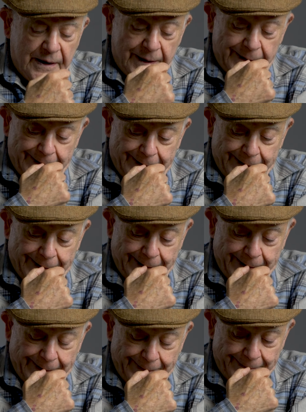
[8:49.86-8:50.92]
And
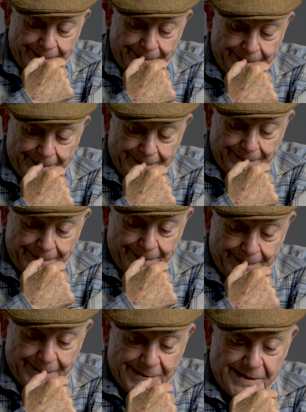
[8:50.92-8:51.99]
uh,
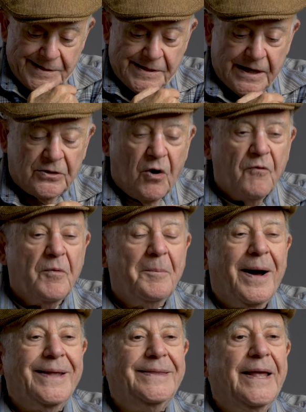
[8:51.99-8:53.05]
she said, Over
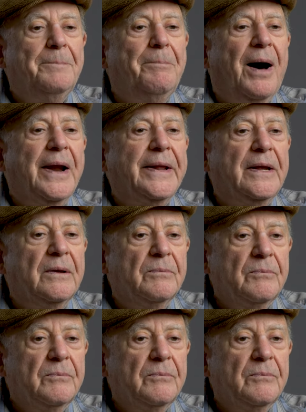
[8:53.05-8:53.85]
my dead body.